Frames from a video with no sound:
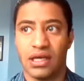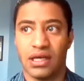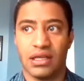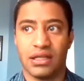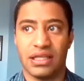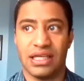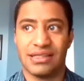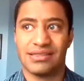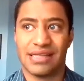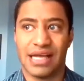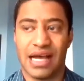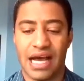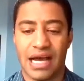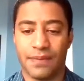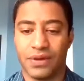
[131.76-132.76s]
needs to
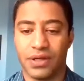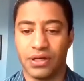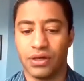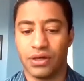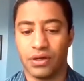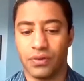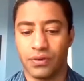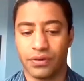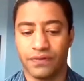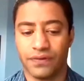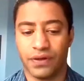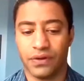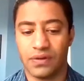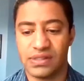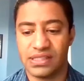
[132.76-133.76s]
happen in order for
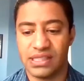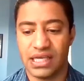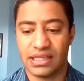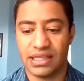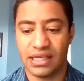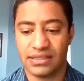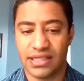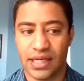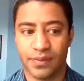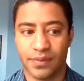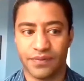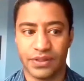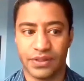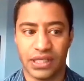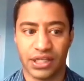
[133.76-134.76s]
you to seek that type of
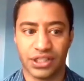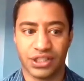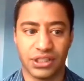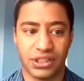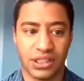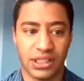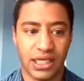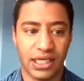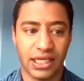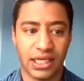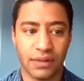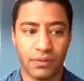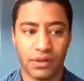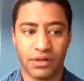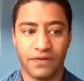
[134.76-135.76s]
protection. Today, I
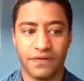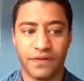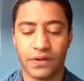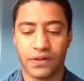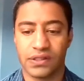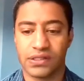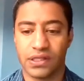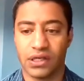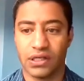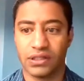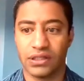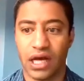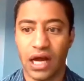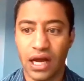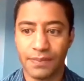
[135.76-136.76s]
want to focus on
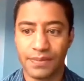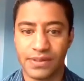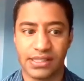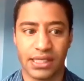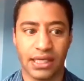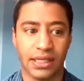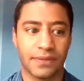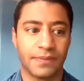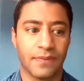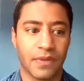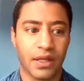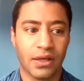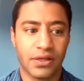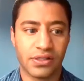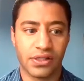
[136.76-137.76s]
the opposite.
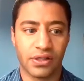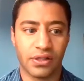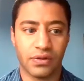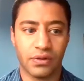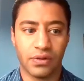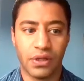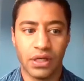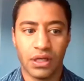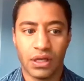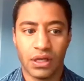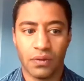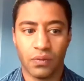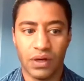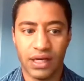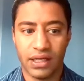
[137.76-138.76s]
So
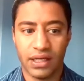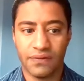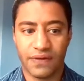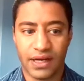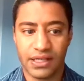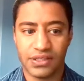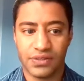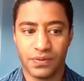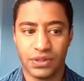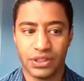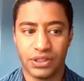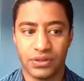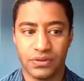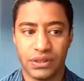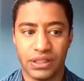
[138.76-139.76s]
what advice would
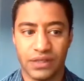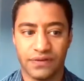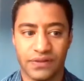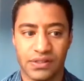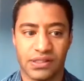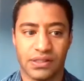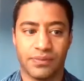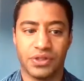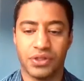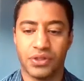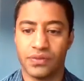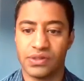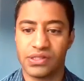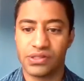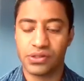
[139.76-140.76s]
you give to someone who
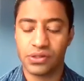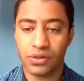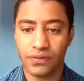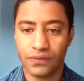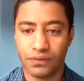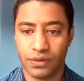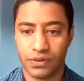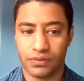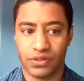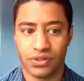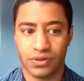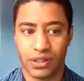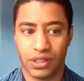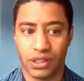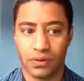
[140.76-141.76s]
was served with a
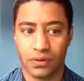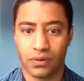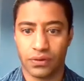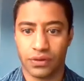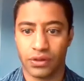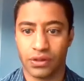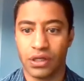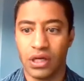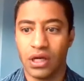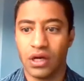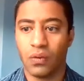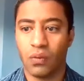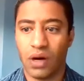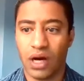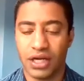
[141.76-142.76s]
restraining order?
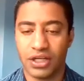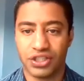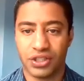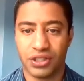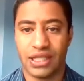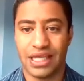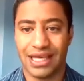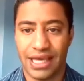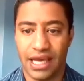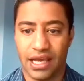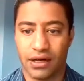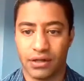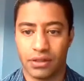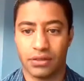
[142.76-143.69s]
Why should they care?